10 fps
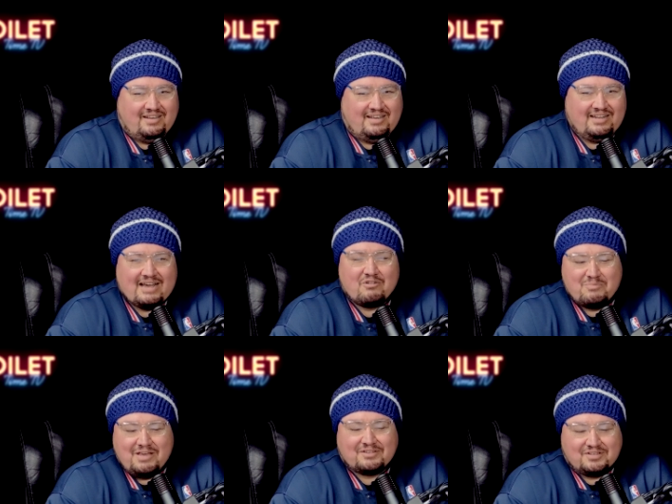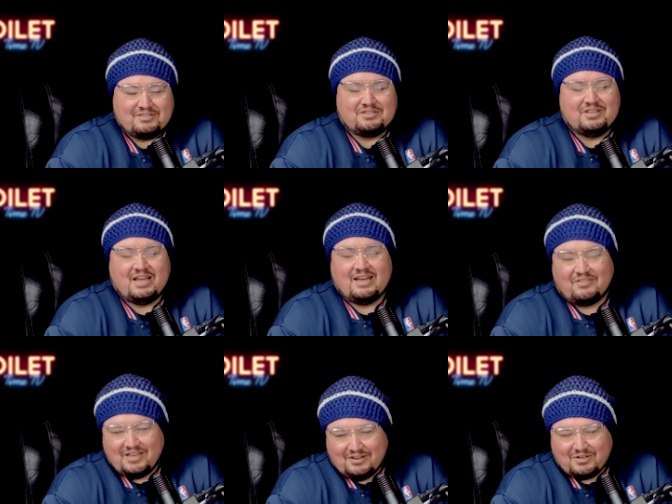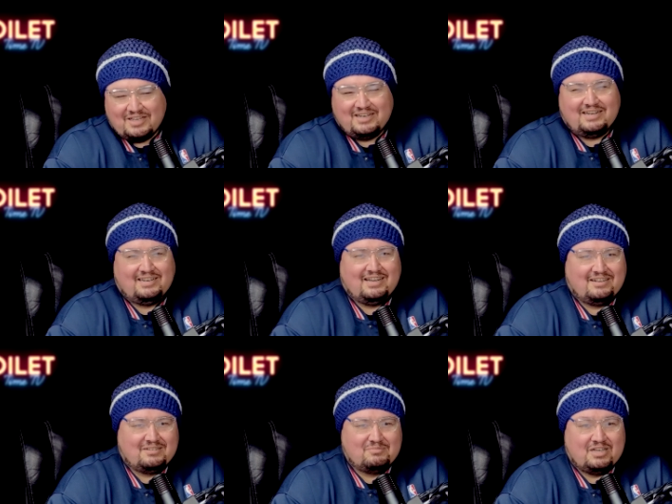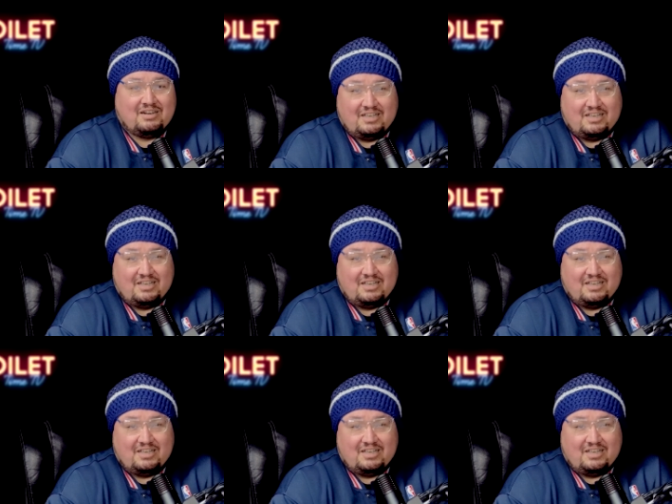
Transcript: And now it makes sense. Now the LK99 comes out.